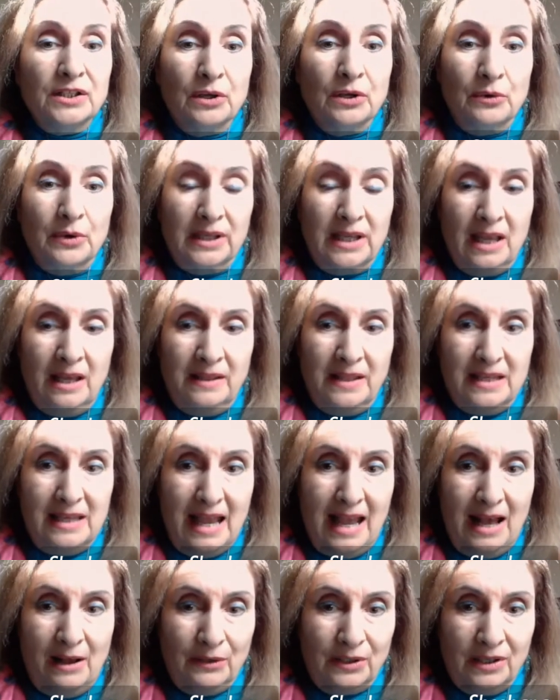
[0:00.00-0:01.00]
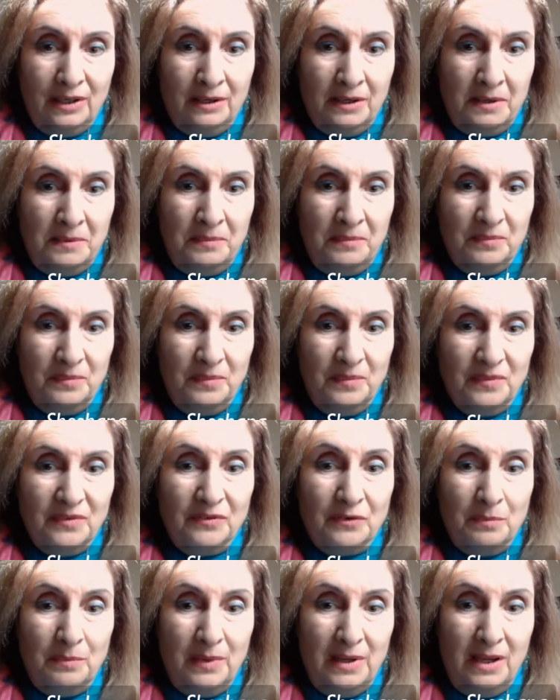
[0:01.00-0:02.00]
So again, the outcome
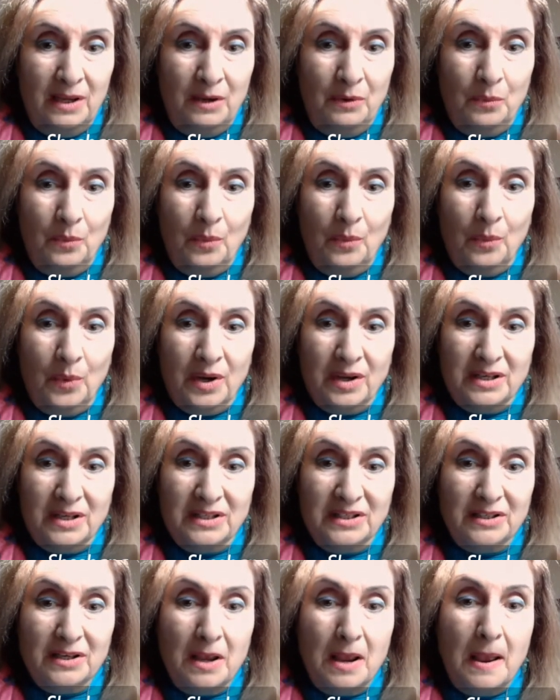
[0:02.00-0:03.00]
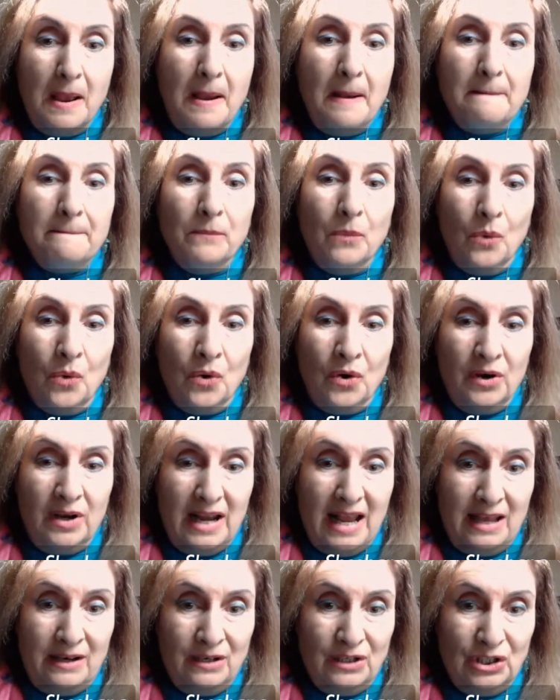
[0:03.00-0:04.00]
for me was
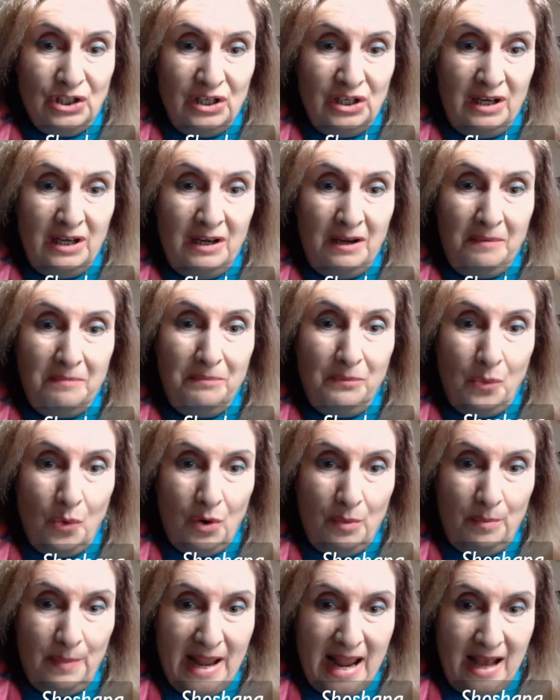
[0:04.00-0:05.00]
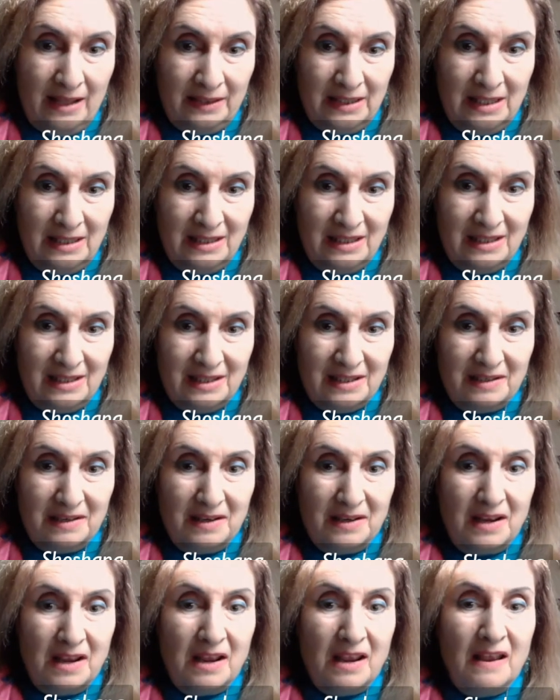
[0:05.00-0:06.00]
more energy, more
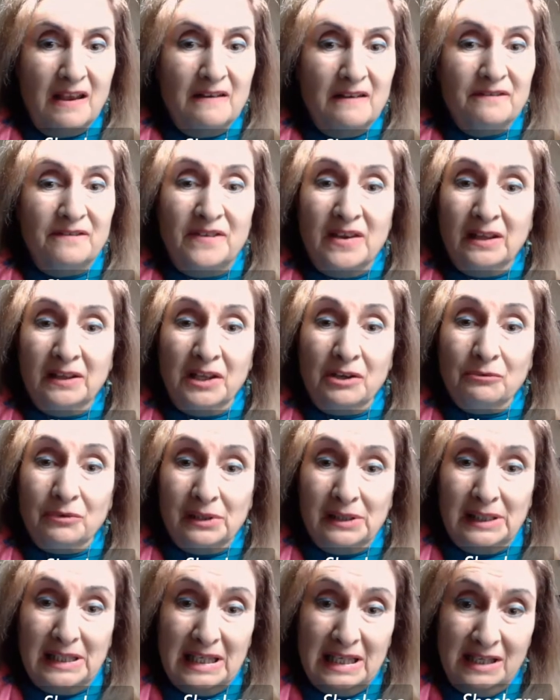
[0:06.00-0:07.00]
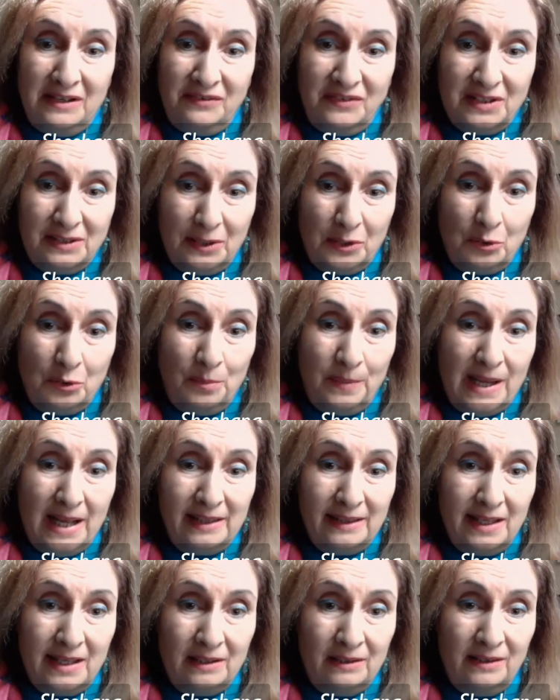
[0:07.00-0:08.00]
balance, feeling relieved little
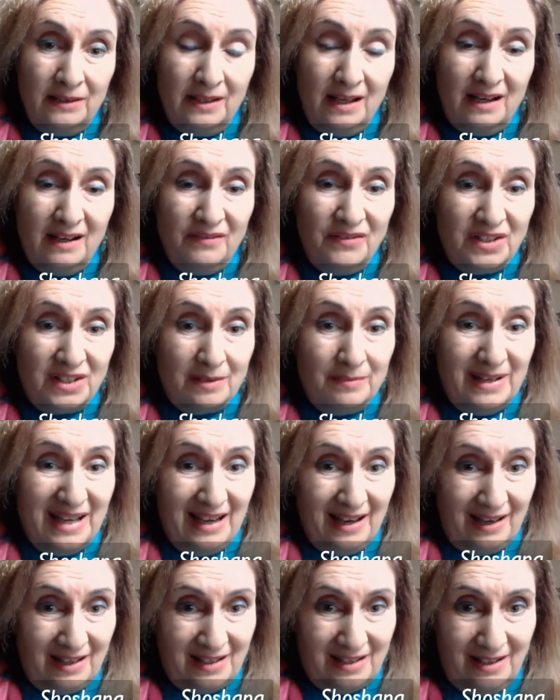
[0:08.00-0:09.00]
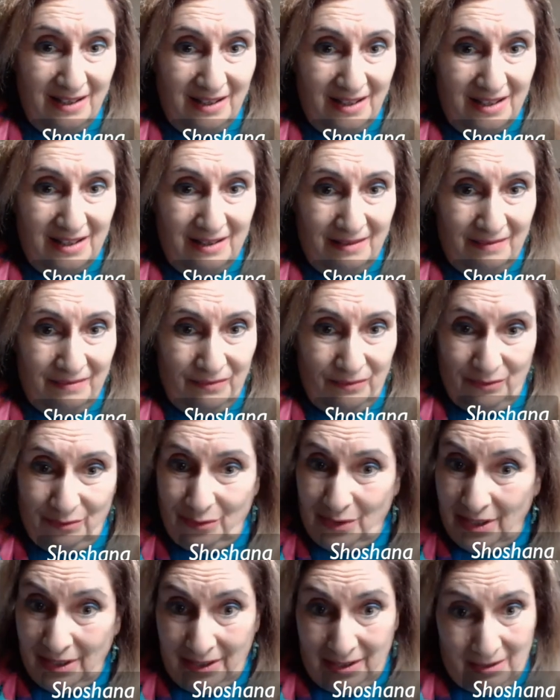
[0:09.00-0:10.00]
by little of some excess and
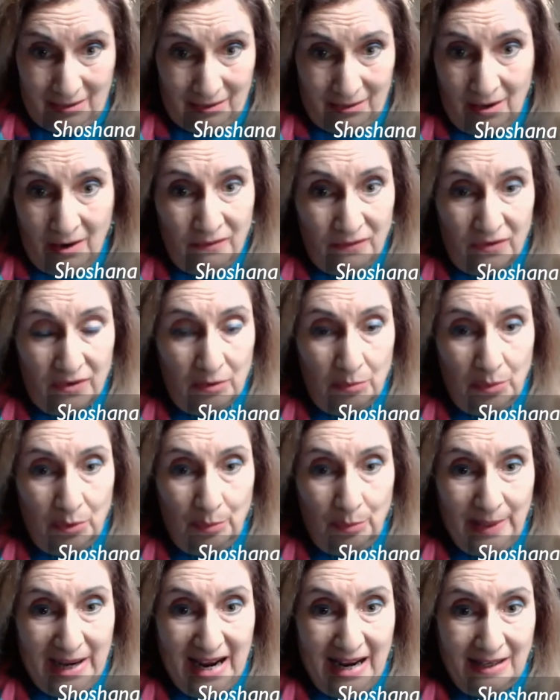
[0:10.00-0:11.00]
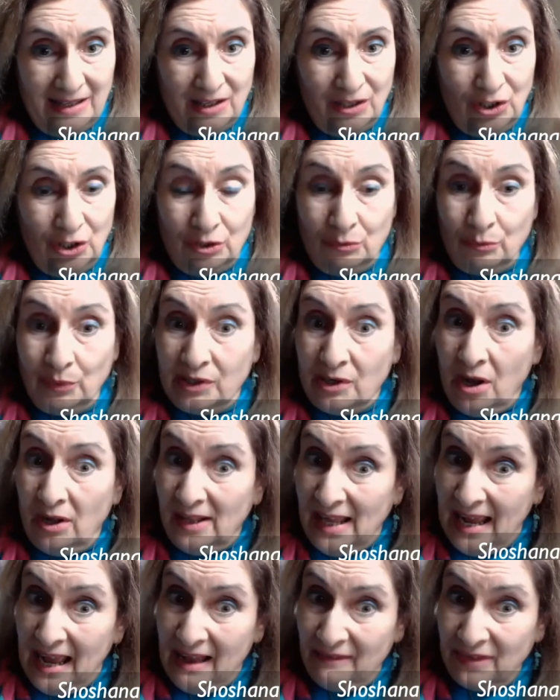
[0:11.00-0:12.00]
really uncomfortable baggage, and we
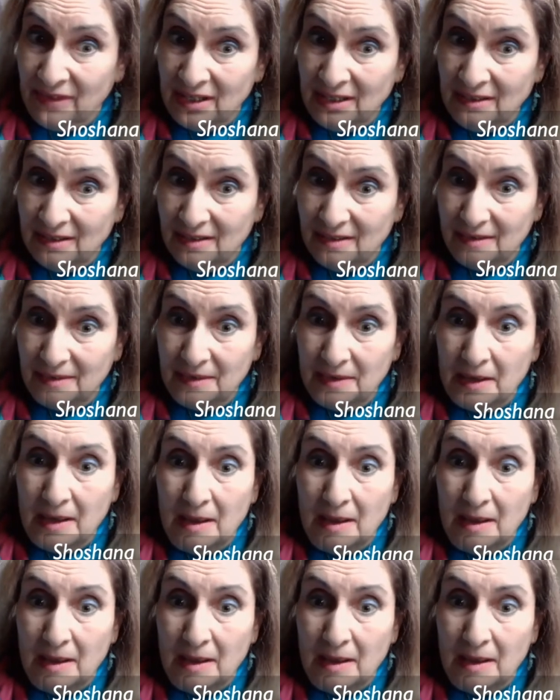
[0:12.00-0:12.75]
all have it,